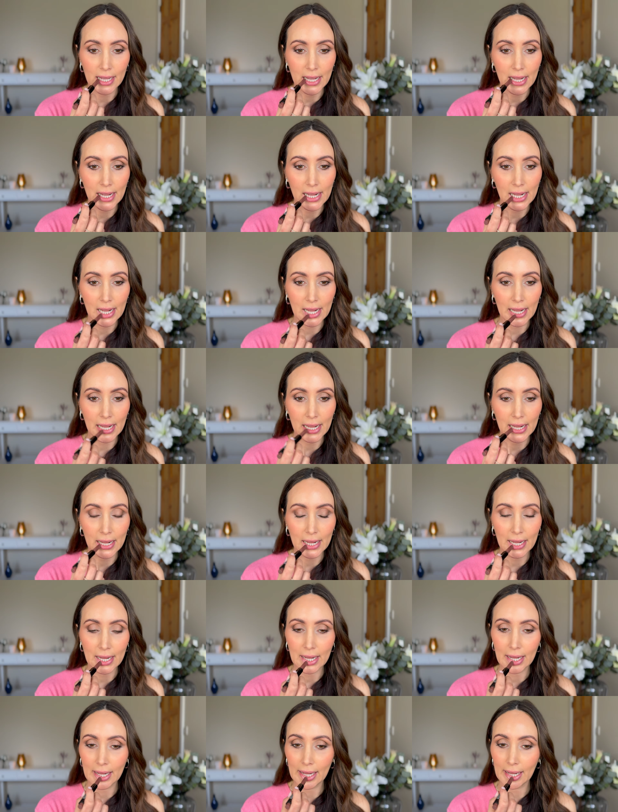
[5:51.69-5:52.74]

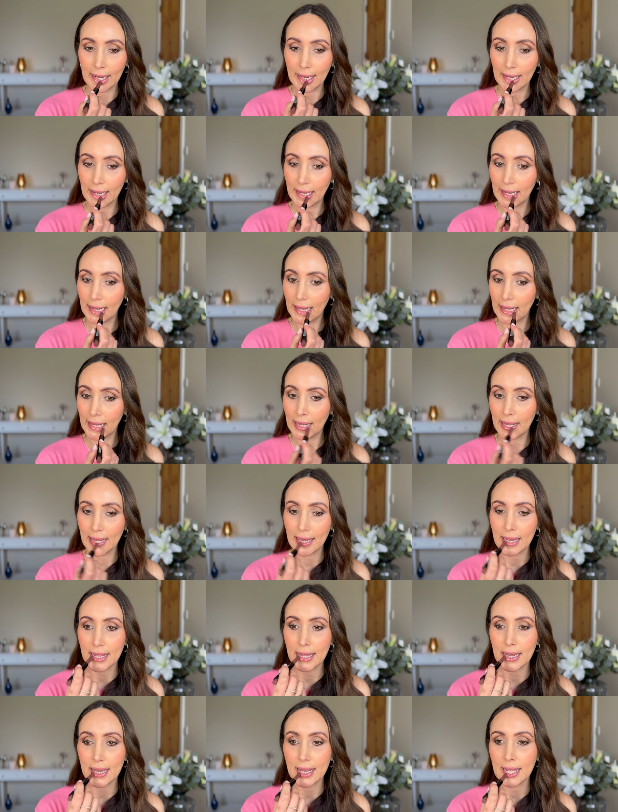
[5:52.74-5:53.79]

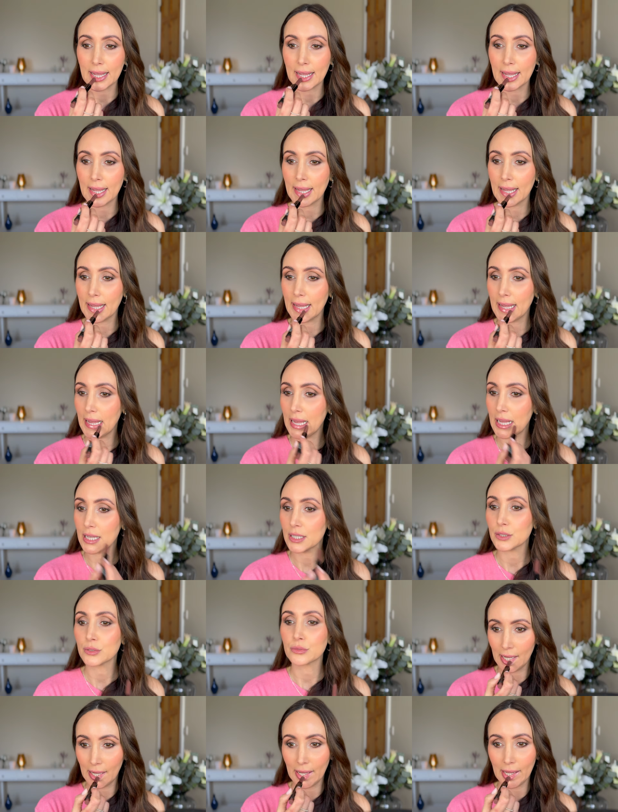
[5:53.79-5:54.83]

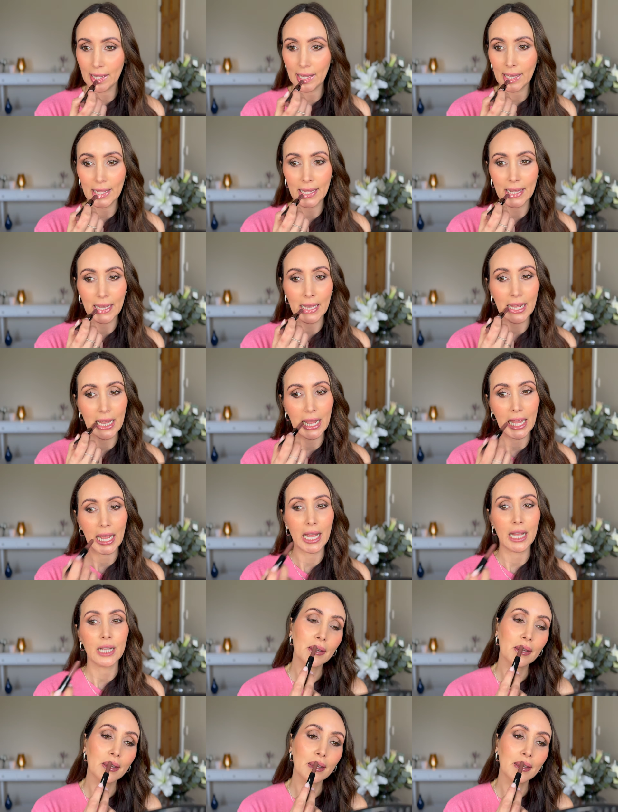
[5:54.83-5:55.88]

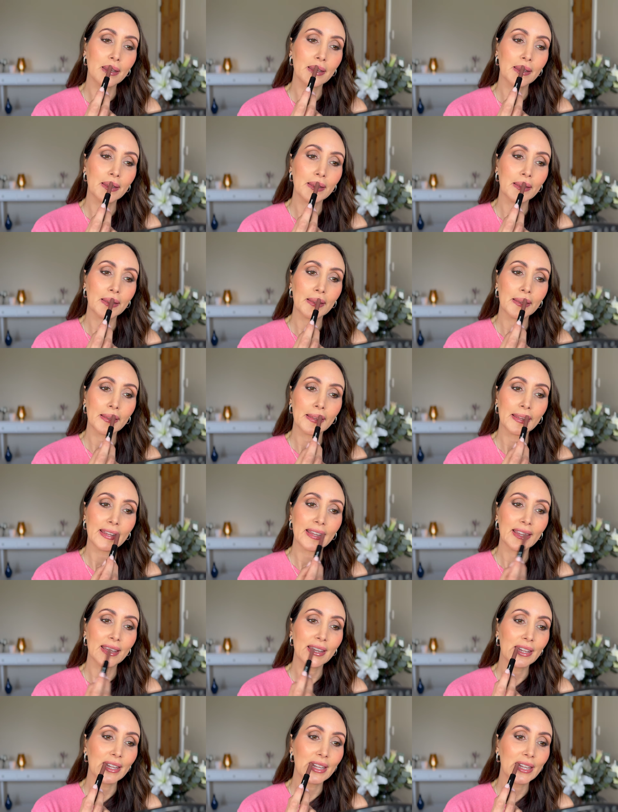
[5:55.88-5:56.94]

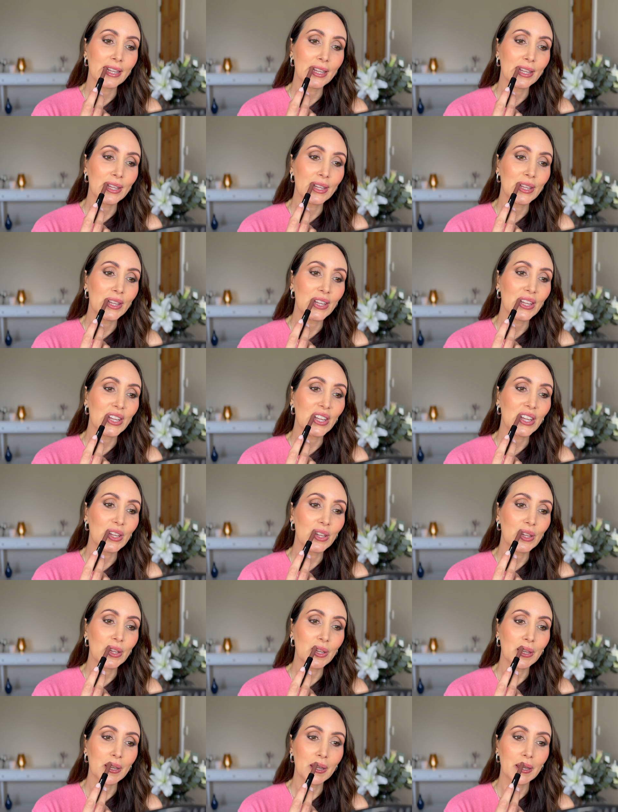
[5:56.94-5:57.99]

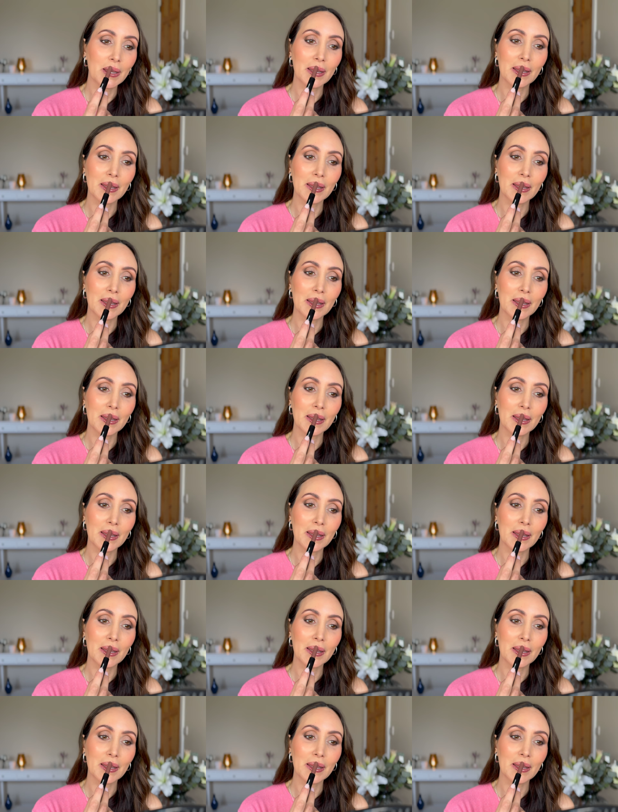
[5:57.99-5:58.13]
Nobody speaks.